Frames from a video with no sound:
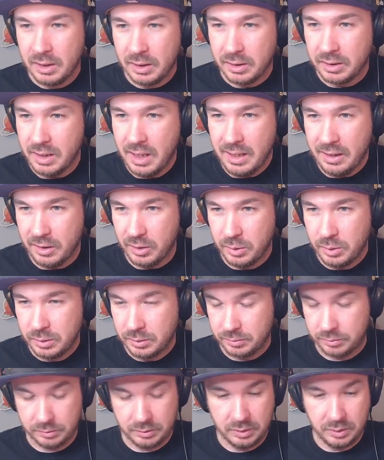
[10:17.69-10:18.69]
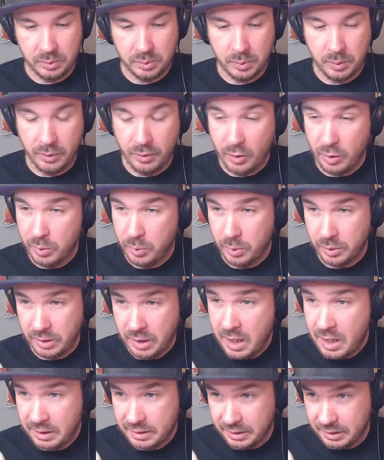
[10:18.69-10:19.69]
Now, we're
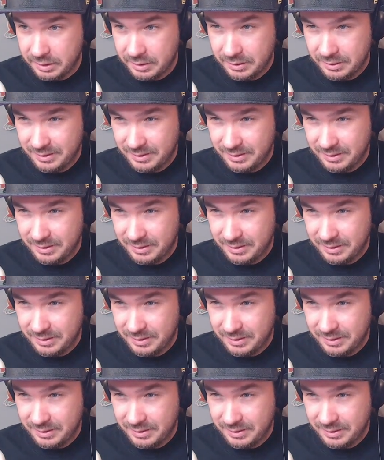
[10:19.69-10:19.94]
talking.